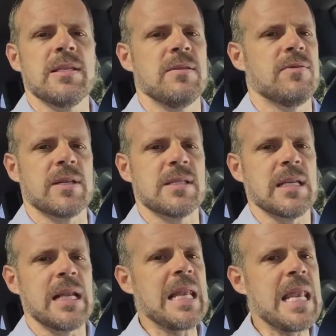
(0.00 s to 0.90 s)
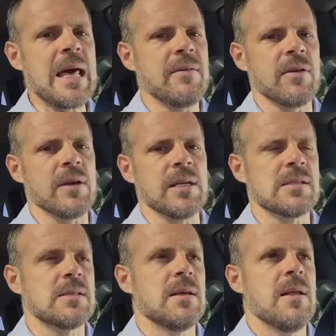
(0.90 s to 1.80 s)
easy fix, and it never
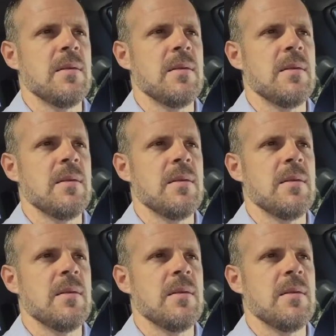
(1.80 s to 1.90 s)
is.